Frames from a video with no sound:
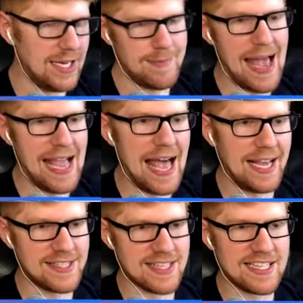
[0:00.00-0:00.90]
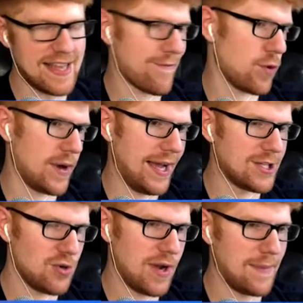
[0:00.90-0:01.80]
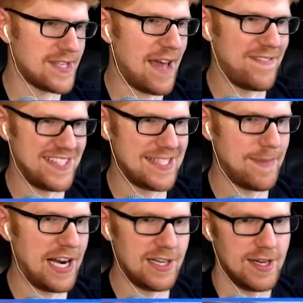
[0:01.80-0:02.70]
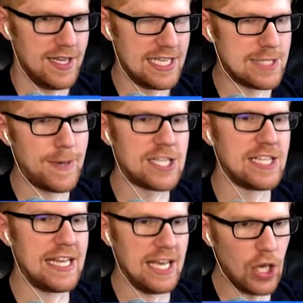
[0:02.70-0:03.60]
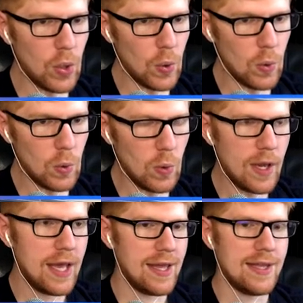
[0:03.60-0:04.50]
In my eyes, it's everyone else who comes off as smart, especially you.